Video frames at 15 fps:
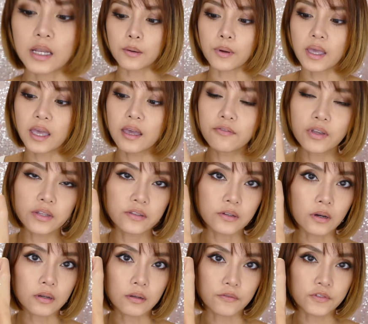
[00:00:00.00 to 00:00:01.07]
Now I have a
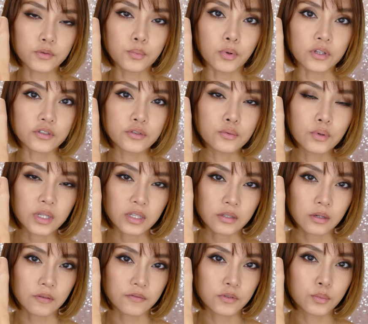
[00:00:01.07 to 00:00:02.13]
dot of 2.2 and a
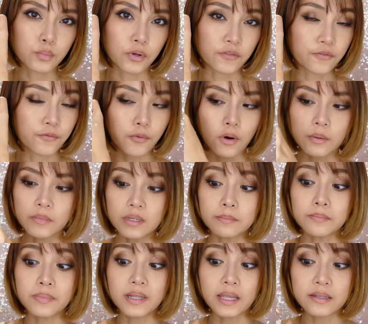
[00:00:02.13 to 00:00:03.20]
dot of 2.4. I'm going
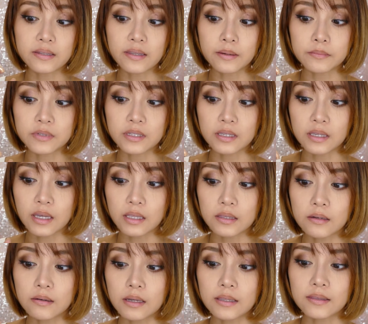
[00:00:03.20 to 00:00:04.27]
to blend them
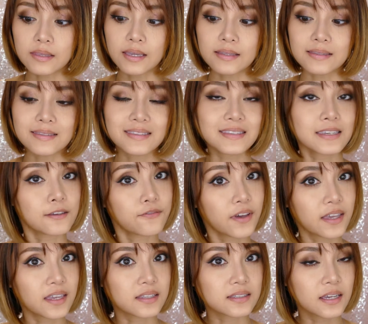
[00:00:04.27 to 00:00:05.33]
together and then see if
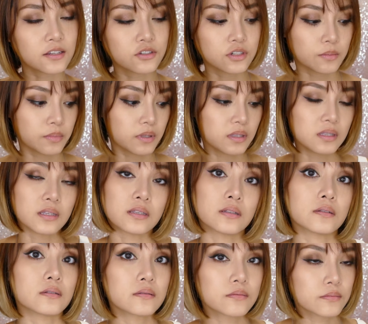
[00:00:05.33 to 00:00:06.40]
I can touch up a
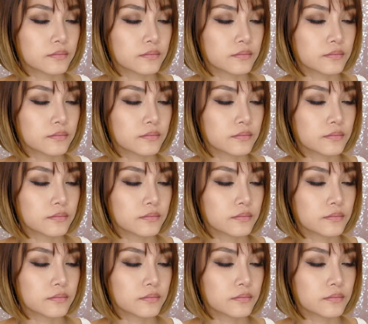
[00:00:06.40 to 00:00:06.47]
little.